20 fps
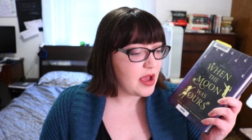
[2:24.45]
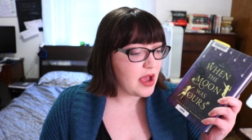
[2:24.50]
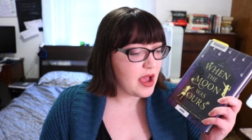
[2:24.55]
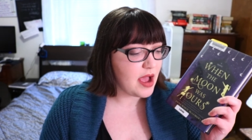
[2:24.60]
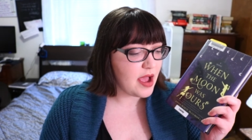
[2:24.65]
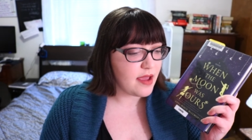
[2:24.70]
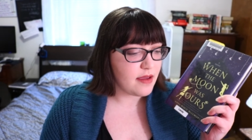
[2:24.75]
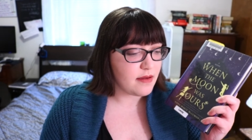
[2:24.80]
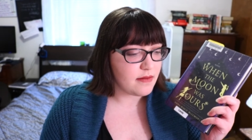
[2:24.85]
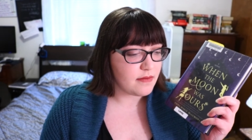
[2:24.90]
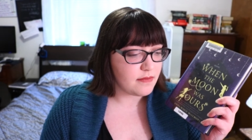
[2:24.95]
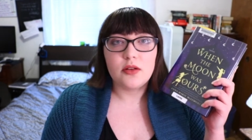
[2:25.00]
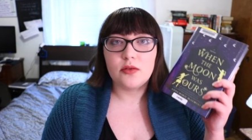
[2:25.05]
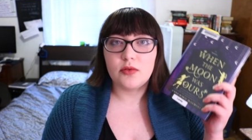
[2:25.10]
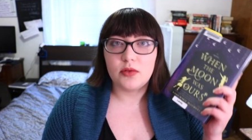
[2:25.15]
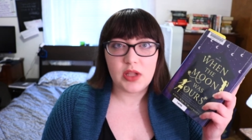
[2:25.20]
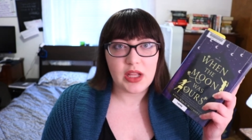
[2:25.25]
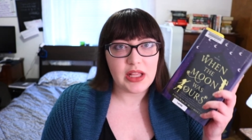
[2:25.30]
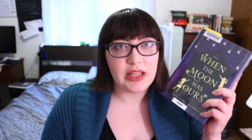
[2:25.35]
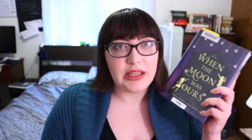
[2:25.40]
I
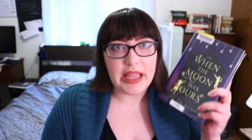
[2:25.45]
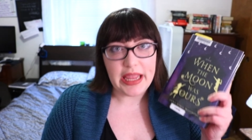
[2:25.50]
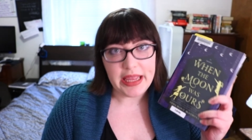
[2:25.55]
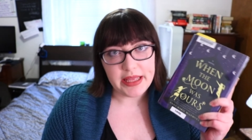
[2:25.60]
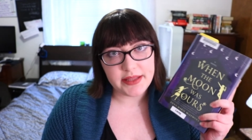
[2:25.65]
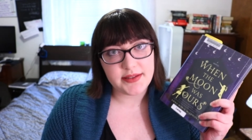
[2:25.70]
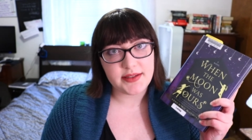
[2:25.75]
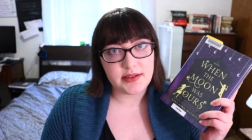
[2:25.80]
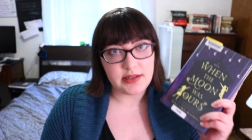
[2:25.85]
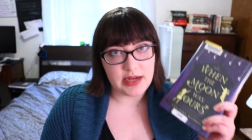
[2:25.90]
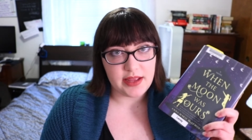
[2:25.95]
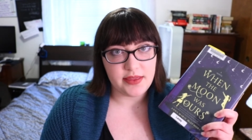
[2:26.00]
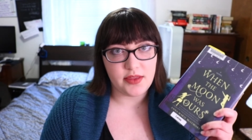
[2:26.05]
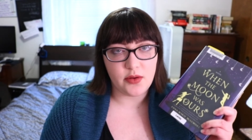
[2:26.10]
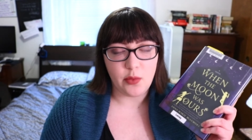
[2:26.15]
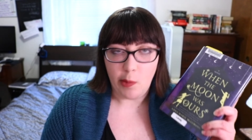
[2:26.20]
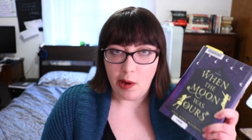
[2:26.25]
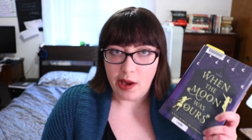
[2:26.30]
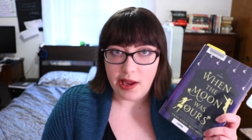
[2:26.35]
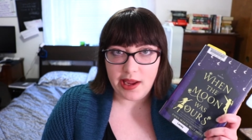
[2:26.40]
glanced at
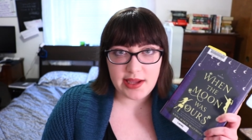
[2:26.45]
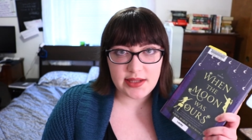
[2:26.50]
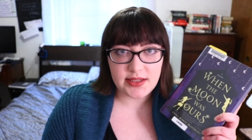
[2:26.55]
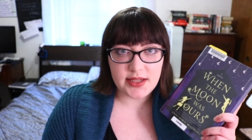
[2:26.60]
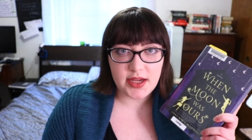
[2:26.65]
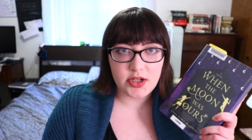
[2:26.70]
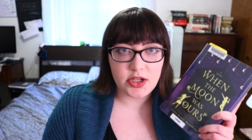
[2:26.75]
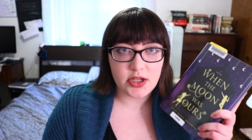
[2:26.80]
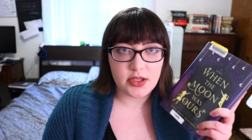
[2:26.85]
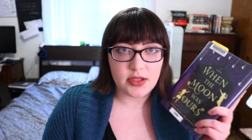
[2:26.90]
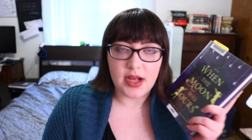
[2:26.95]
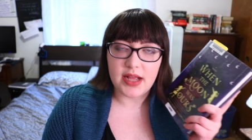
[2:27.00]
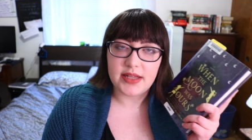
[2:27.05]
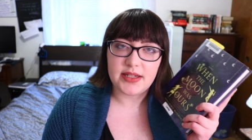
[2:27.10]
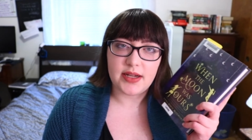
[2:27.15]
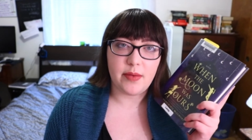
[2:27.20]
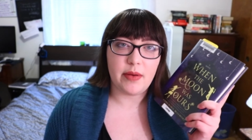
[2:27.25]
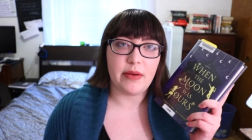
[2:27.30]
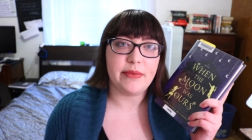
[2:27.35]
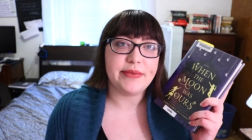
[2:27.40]
the Y A section the last
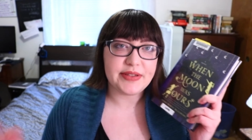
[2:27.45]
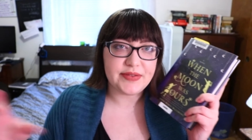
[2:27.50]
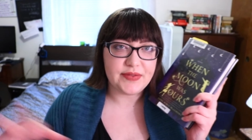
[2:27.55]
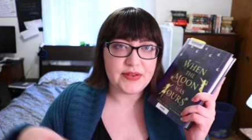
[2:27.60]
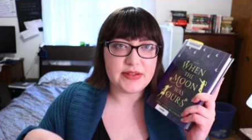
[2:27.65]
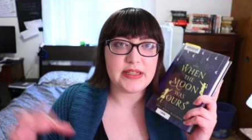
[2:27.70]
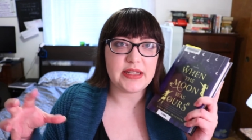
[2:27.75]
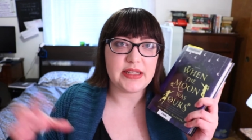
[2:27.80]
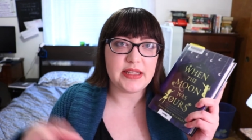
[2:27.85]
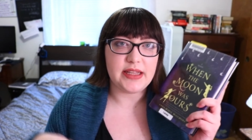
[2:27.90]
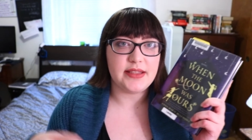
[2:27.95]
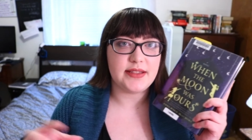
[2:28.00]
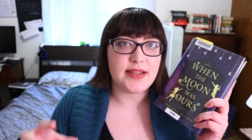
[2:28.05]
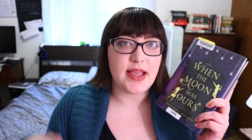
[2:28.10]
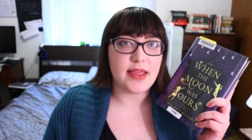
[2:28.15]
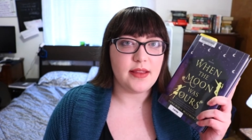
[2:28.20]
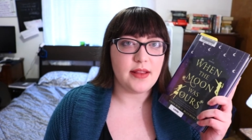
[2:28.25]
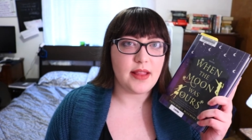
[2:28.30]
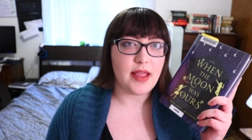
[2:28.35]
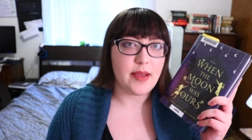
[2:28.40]
time I was physically
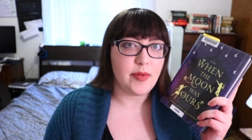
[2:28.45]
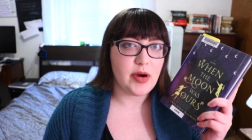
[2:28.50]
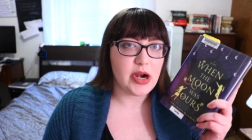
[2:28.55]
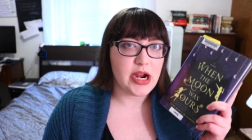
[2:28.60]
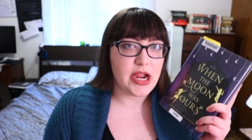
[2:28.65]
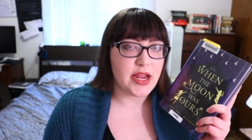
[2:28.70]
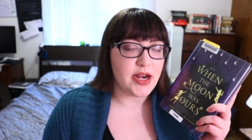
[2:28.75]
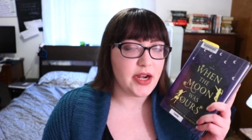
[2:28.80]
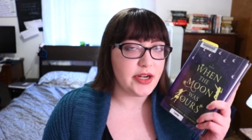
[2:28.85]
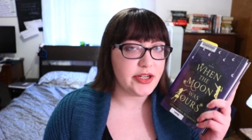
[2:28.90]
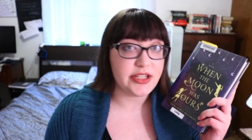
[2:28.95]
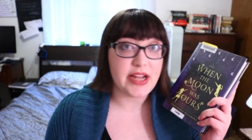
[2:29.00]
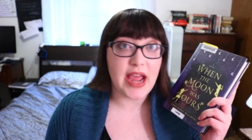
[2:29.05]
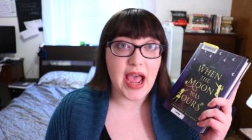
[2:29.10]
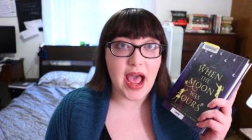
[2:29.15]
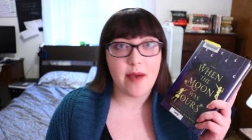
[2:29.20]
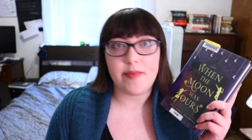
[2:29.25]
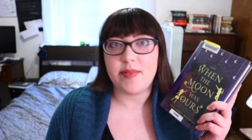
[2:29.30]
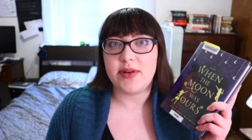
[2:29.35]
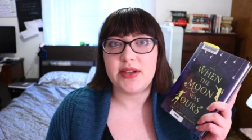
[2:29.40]
inside the library, and I just
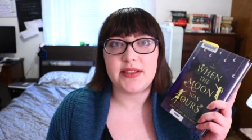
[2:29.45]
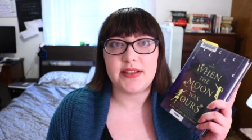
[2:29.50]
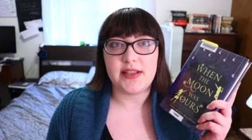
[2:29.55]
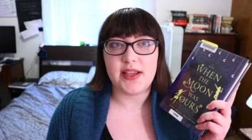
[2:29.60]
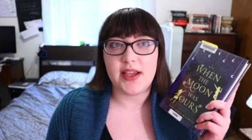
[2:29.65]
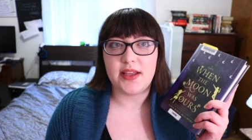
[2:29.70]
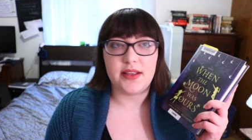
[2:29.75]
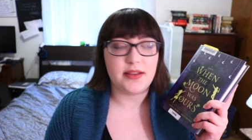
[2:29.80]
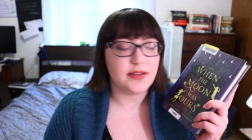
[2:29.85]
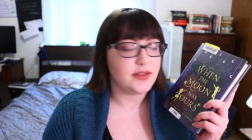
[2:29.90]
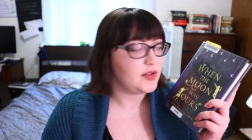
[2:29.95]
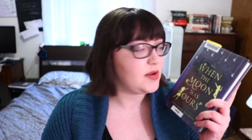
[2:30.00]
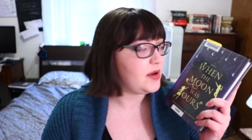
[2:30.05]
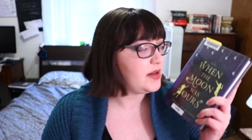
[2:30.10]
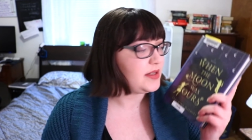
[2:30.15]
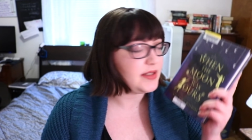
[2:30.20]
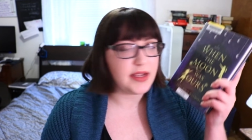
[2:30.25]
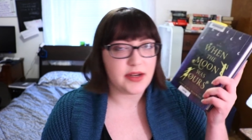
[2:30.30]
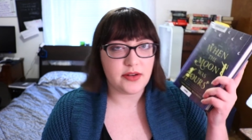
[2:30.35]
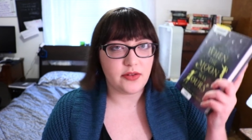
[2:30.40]
happened to see it, and so I
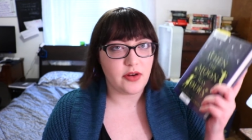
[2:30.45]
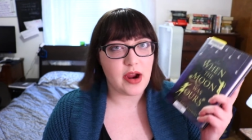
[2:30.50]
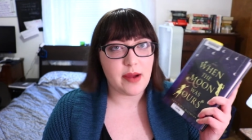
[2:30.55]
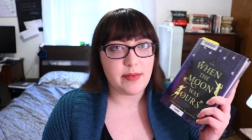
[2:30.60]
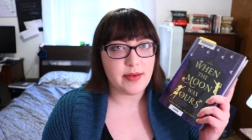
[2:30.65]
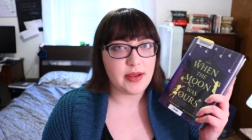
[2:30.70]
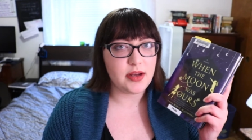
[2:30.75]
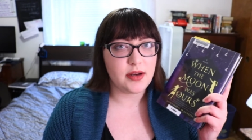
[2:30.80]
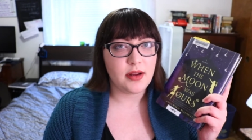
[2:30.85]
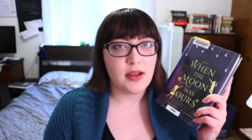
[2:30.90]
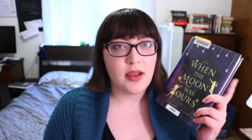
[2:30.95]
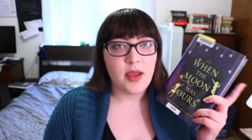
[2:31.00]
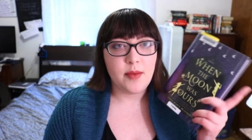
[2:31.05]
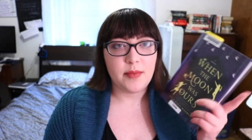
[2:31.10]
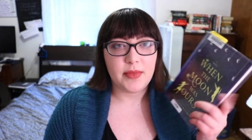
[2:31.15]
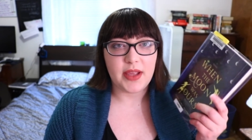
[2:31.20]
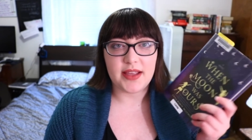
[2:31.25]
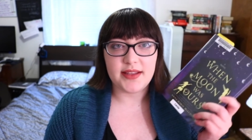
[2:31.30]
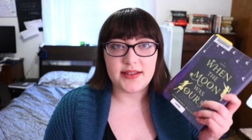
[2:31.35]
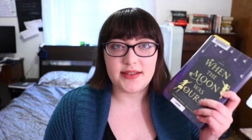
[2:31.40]
decided to grab it
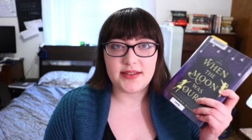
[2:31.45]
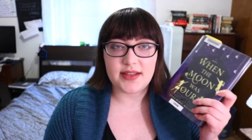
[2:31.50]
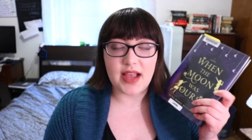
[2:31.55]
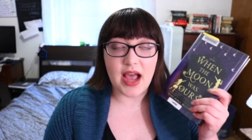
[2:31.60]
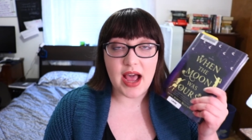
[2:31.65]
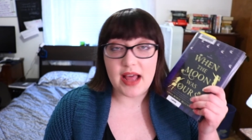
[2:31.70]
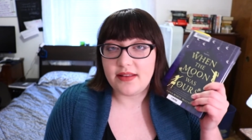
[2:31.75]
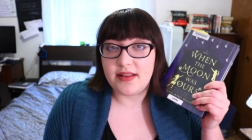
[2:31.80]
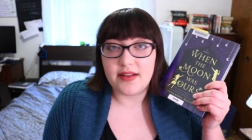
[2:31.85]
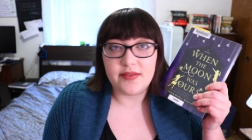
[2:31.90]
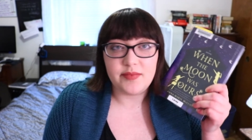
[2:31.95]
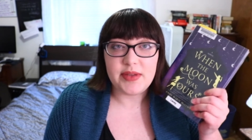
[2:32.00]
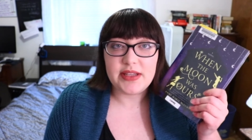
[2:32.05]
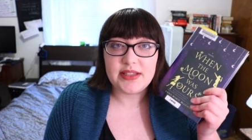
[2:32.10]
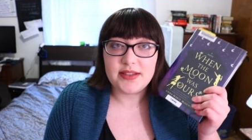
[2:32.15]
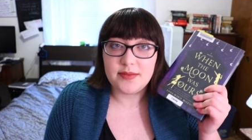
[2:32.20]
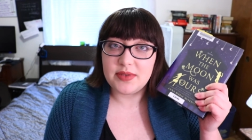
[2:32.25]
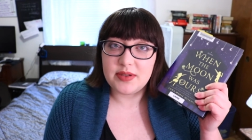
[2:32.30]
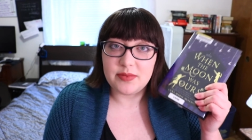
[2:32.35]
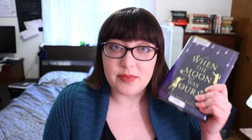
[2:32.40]
because I love me
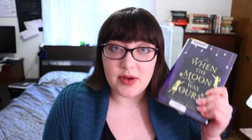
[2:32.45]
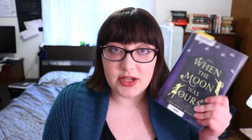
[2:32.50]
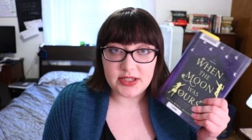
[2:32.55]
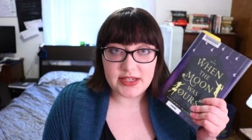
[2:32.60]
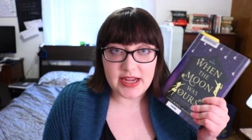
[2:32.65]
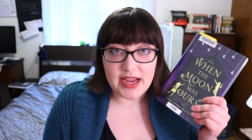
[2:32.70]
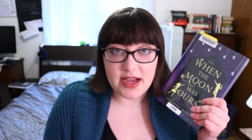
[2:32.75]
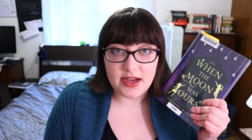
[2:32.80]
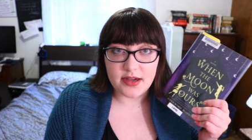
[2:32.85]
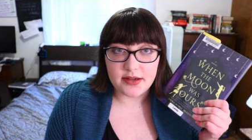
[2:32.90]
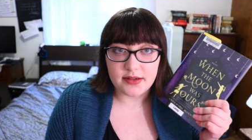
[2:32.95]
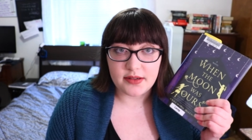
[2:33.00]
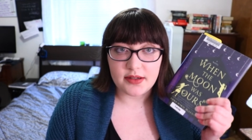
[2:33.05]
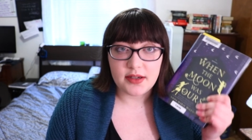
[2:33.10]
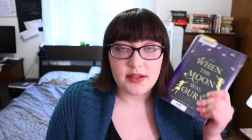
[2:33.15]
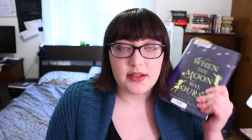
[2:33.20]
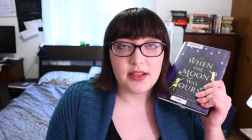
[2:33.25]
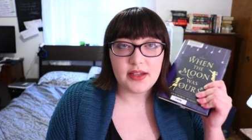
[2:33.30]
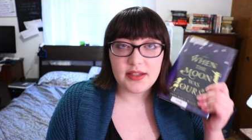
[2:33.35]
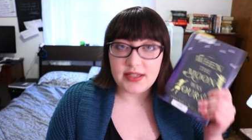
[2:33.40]
some small town
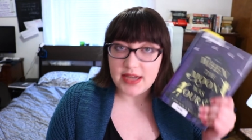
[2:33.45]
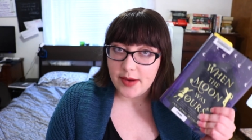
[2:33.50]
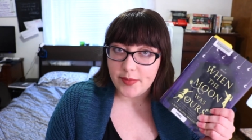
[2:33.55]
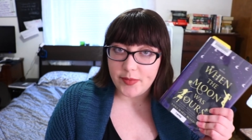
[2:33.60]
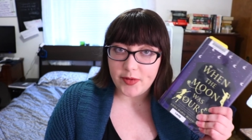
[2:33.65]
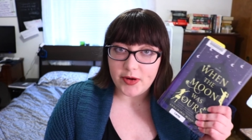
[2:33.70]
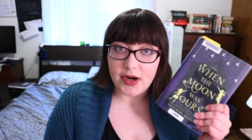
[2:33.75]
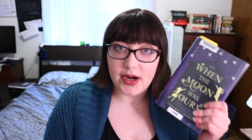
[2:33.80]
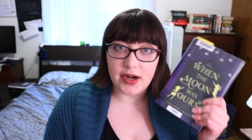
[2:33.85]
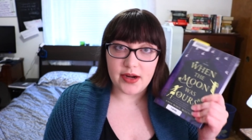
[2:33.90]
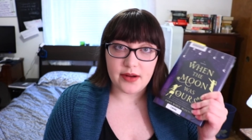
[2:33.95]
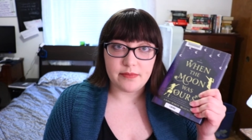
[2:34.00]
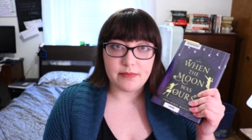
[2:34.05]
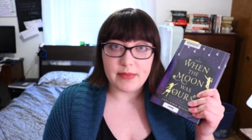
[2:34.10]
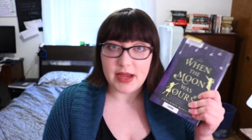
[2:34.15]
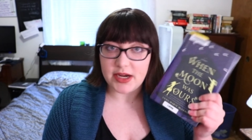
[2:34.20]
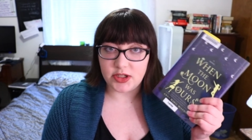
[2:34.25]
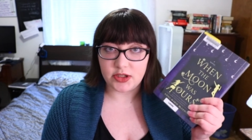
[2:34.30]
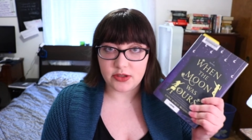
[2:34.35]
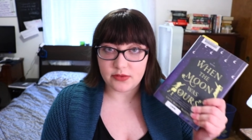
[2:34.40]
contemporary
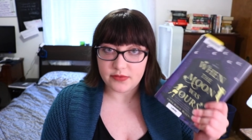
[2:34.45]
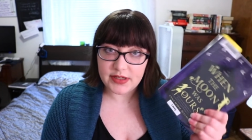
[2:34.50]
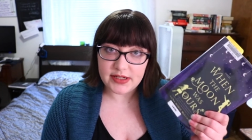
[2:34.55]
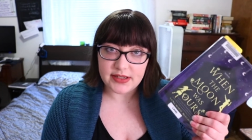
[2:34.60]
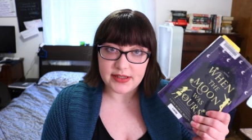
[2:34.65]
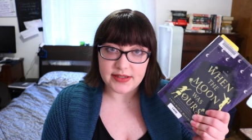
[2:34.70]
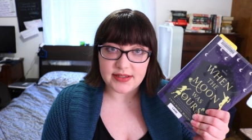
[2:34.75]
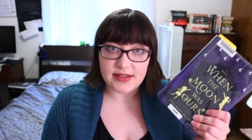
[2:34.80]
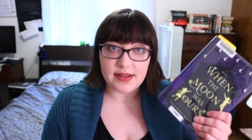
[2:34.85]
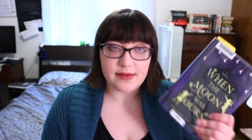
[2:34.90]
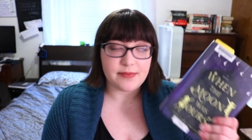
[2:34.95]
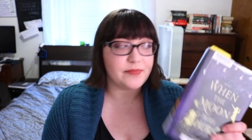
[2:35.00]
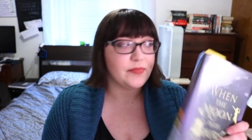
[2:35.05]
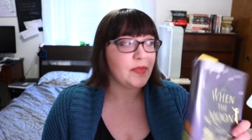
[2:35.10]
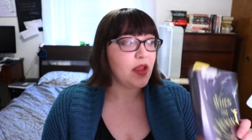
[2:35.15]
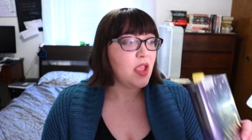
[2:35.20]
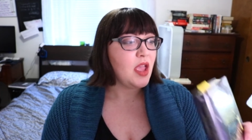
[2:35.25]
magical realism.